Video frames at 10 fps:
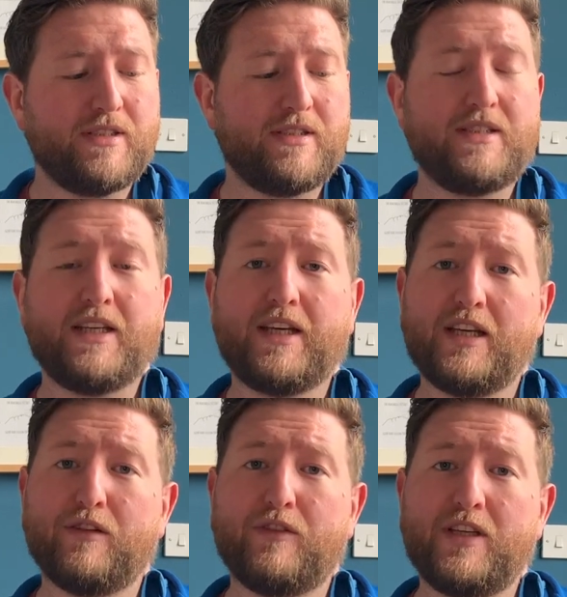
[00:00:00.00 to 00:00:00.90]
to take
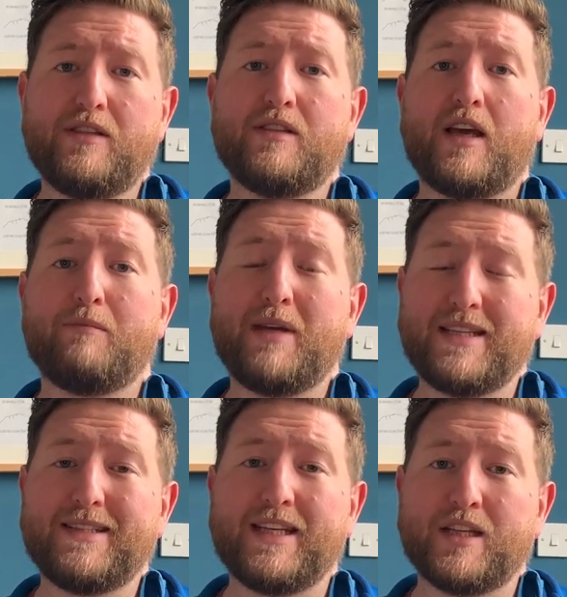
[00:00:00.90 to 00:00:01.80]
care of these and
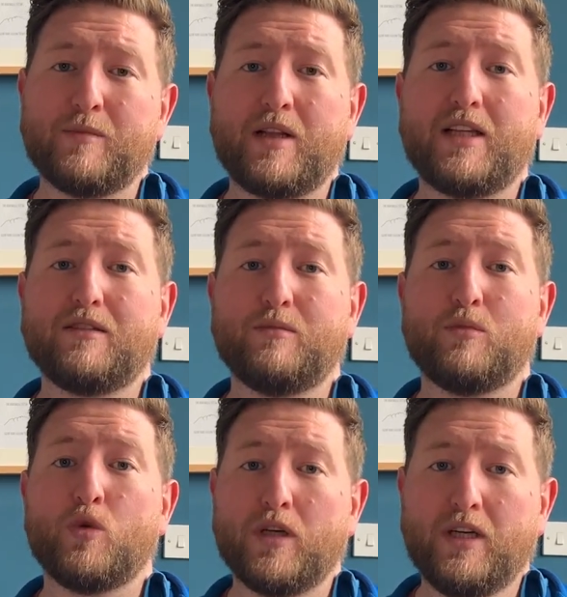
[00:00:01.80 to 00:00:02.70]
maintain them a little
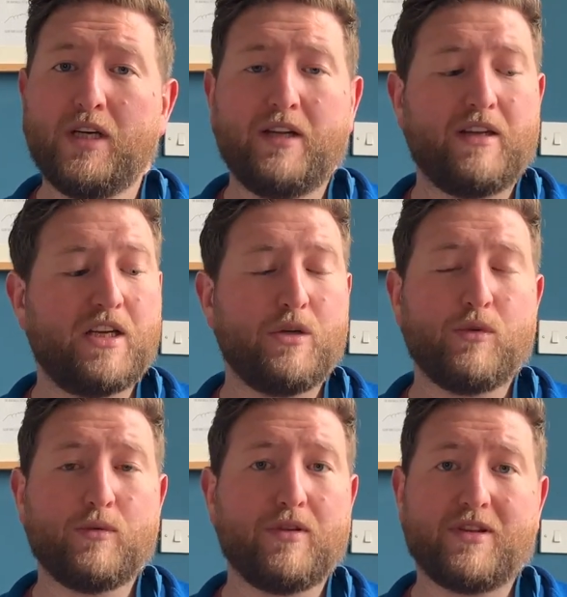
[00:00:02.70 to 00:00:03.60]
more than you
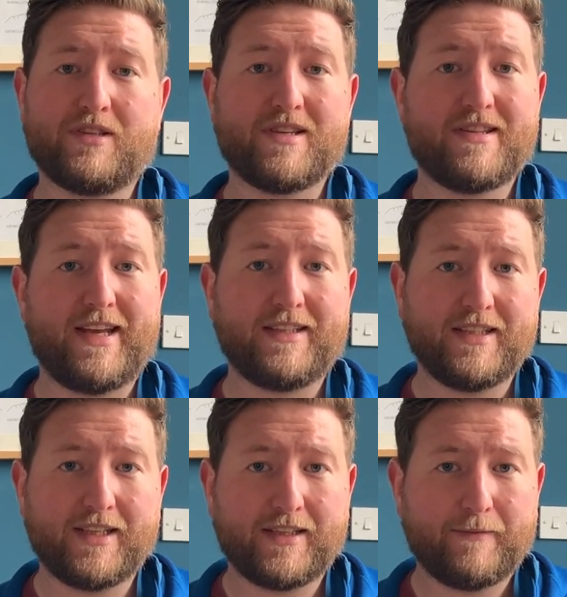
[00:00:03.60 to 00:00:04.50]
would with a
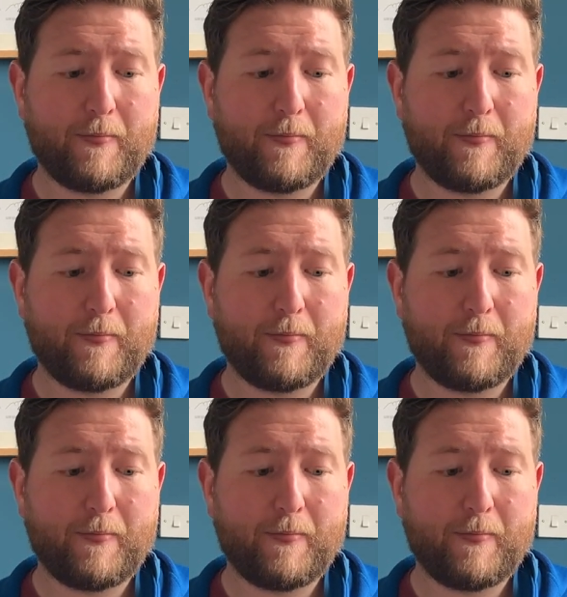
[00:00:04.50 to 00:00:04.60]
synthetic.